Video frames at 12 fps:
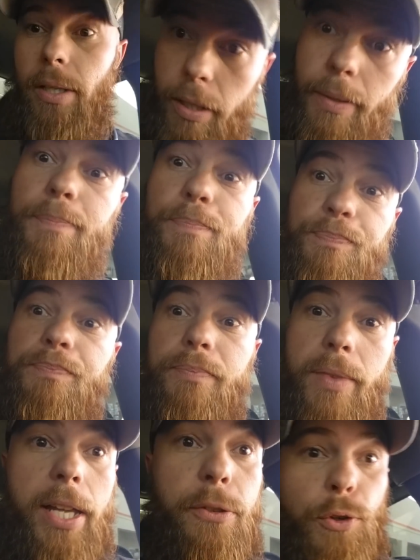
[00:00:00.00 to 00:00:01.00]
is.
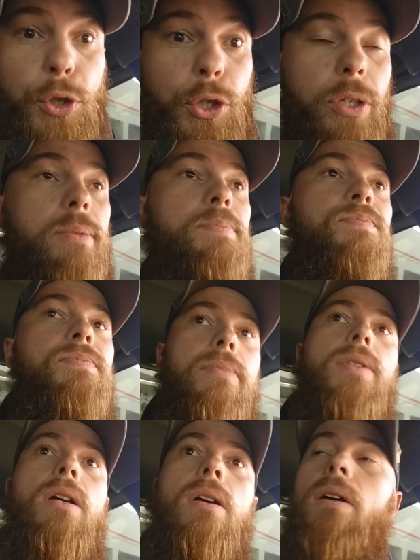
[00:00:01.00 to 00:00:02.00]
That's for sure.
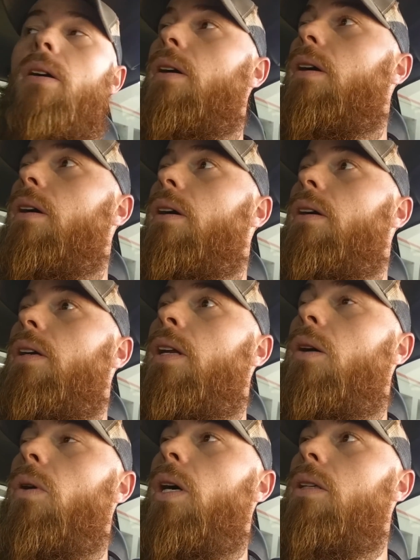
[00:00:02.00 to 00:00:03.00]
You
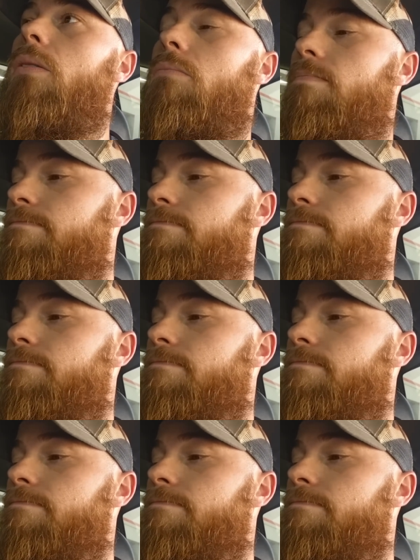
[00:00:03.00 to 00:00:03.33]
know what?